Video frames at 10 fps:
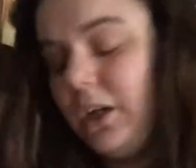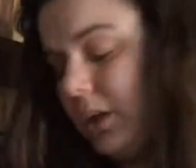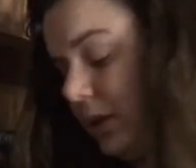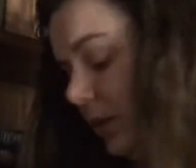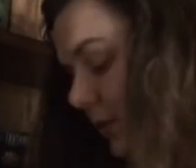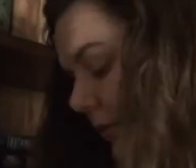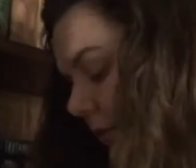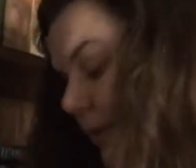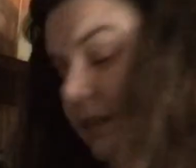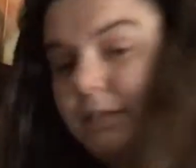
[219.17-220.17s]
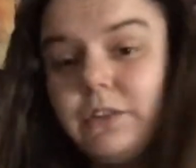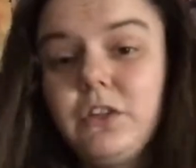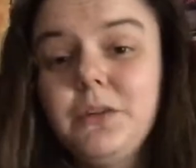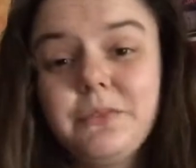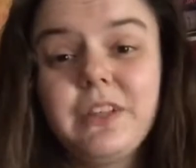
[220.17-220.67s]
All three of the
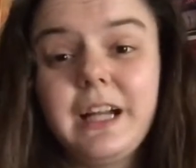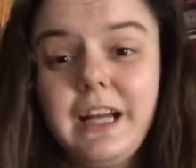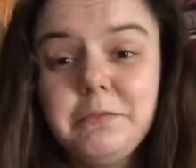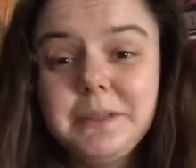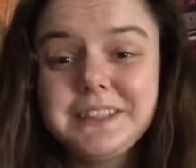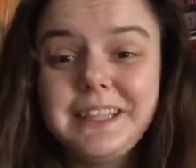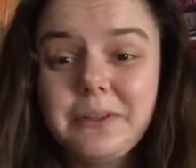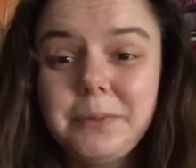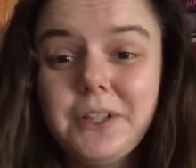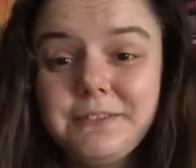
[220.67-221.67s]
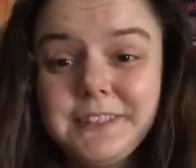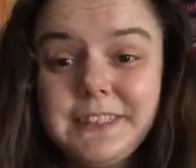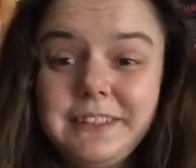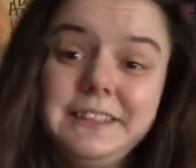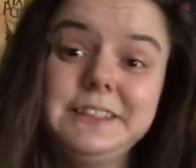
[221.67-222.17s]
tomes that I have picked out are part of a
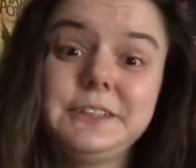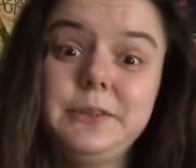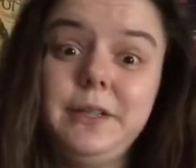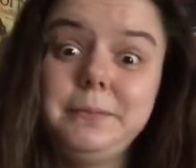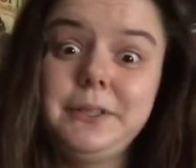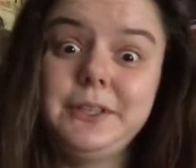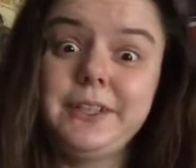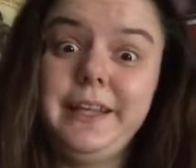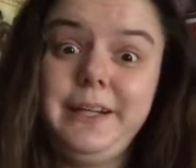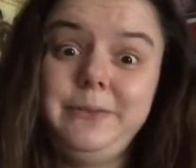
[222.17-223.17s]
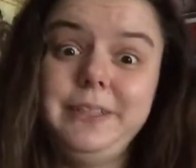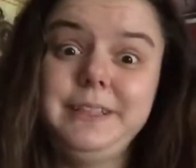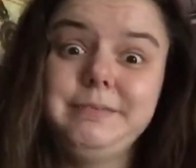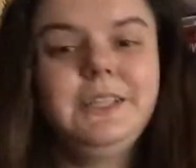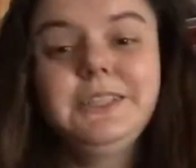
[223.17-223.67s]
series, so I'll be good on that
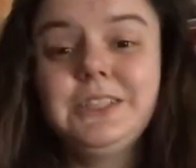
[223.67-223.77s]
one.